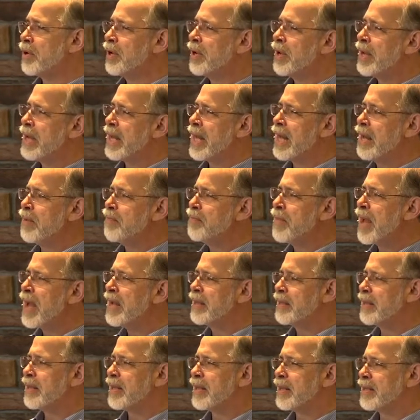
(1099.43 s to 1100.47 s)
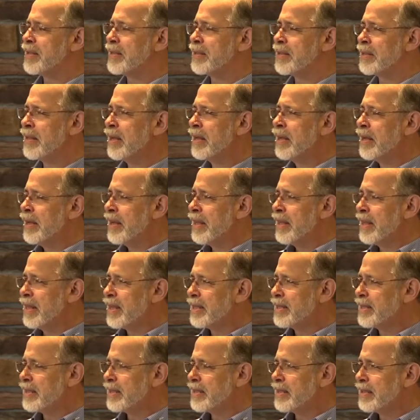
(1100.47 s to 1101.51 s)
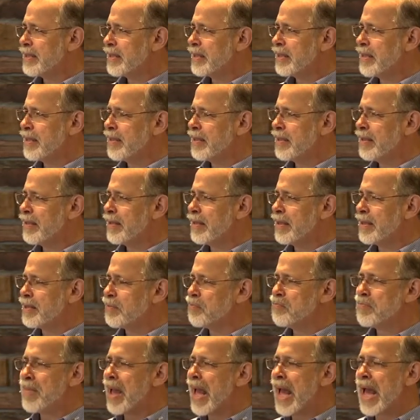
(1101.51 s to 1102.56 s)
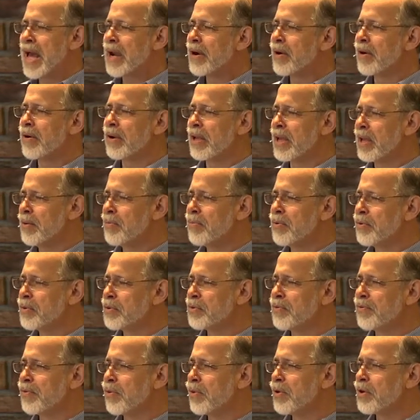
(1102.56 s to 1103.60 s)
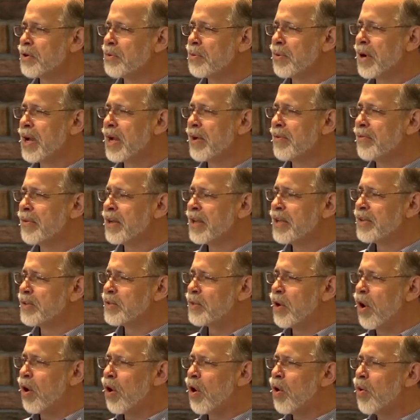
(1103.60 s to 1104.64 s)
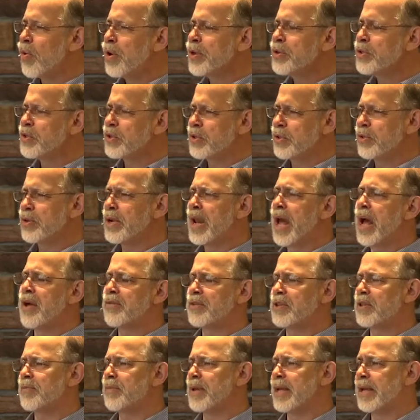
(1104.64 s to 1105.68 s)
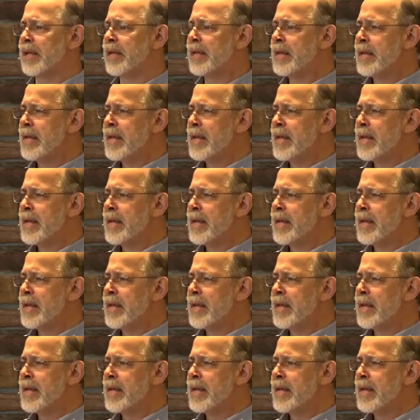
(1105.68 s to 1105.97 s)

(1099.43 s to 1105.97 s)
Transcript: You know, I come back to this, this this matter, Hebrews 4.12, and has always stood out to me.